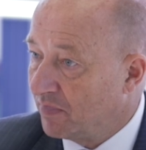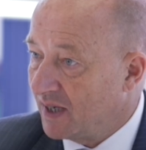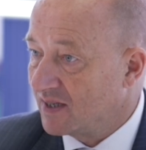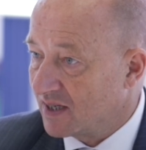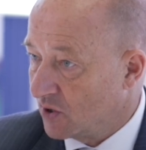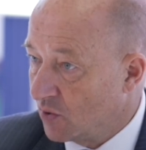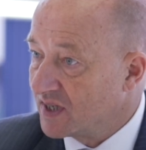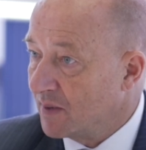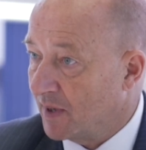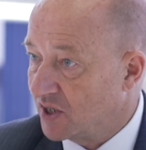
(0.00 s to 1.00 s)
pieces,
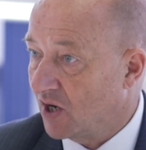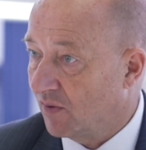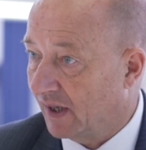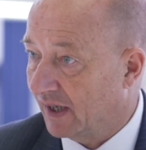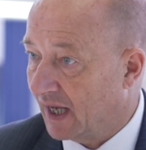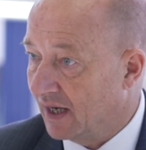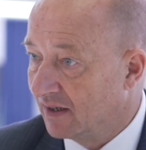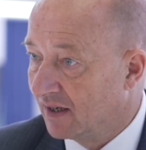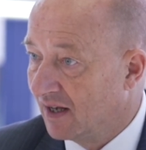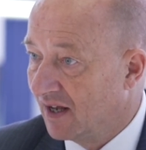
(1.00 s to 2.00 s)
using material again,
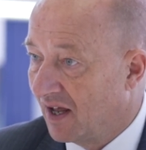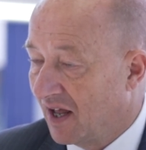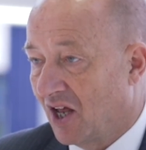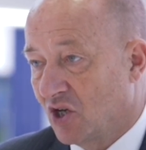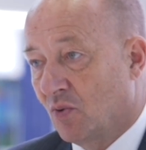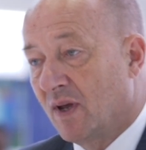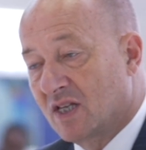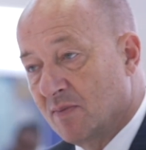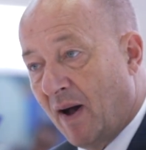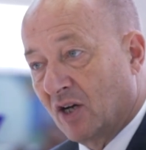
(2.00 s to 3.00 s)
doing
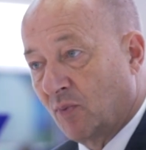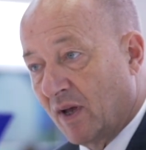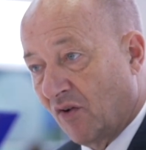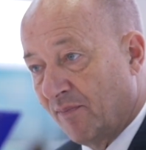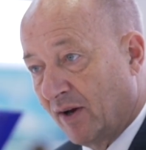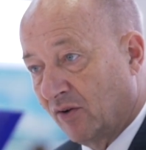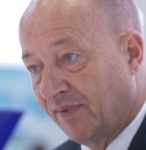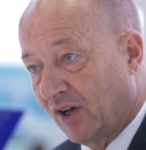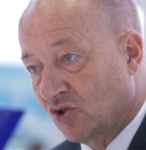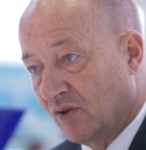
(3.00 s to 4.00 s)
smart way of
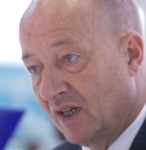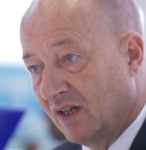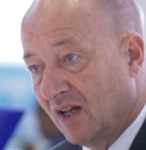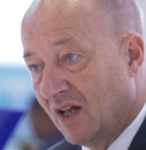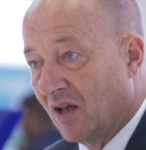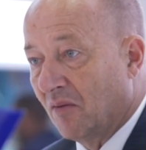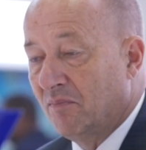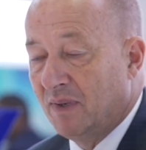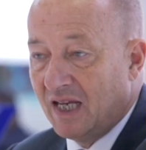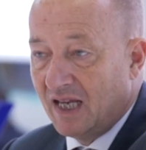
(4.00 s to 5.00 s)
manufacturing,
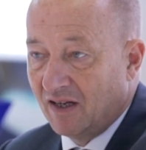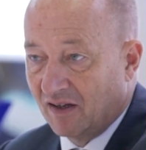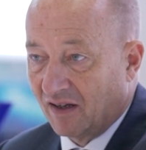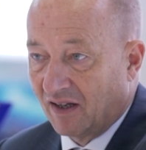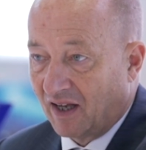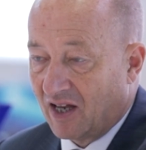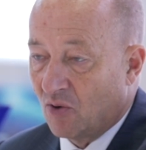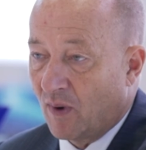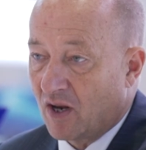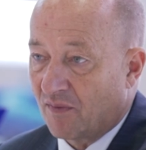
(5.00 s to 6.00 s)
being in
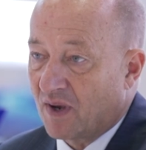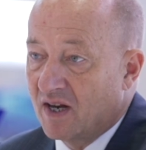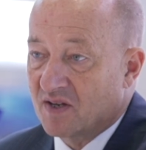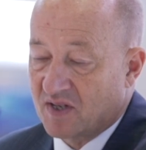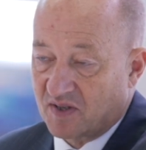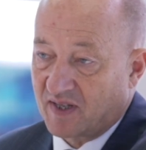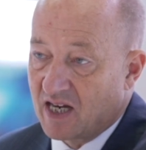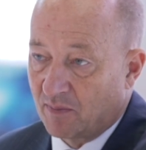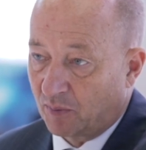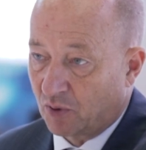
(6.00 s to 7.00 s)
a
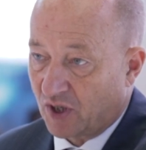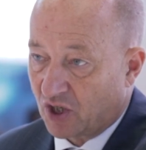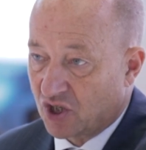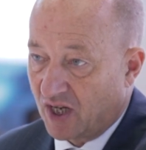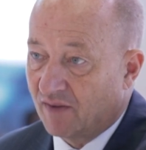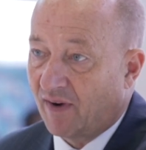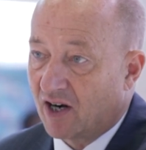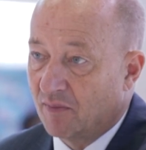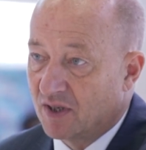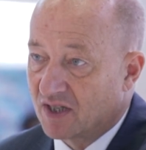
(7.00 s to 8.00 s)
sustainable production
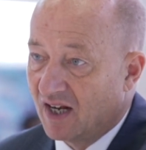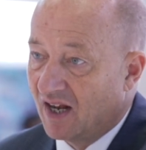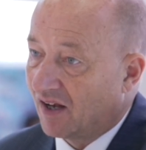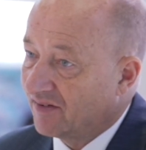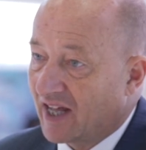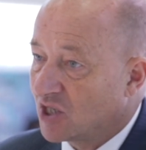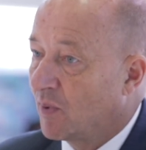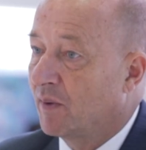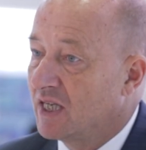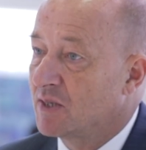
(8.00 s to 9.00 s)
environment. That's
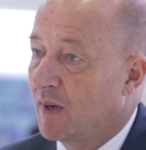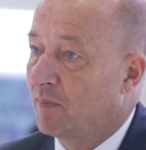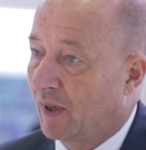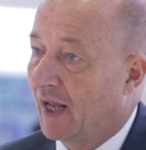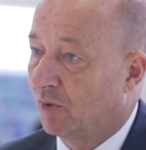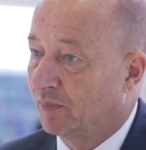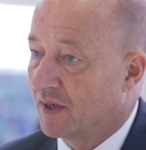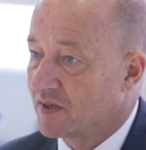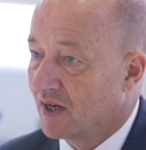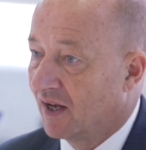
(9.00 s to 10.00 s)
where these people help
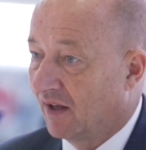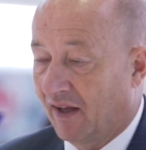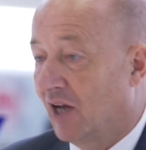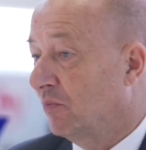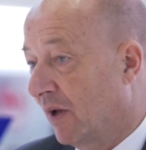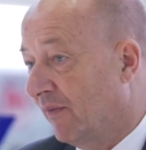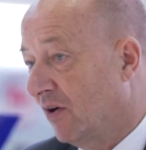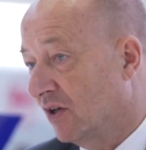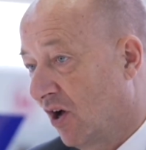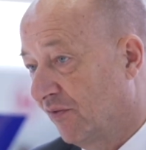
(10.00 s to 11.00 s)
us, and we're very
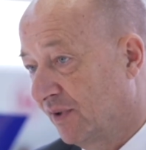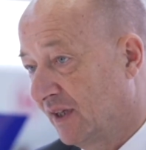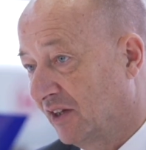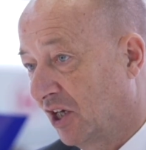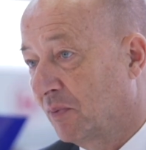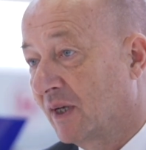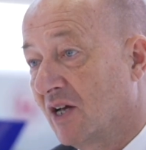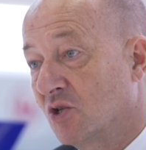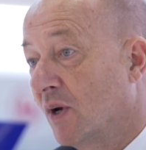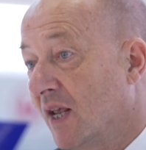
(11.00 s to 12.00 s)
confident that we can
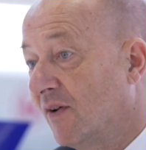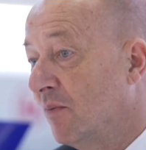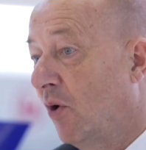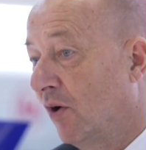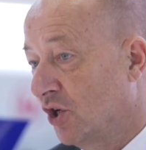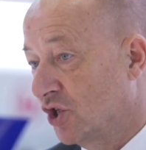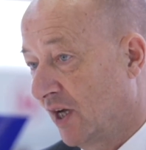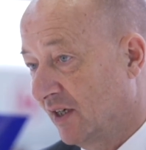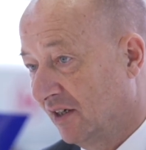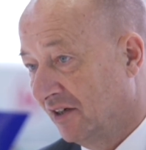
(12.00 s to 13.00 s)
do even more in
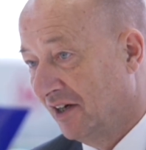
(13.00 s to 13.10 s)
China.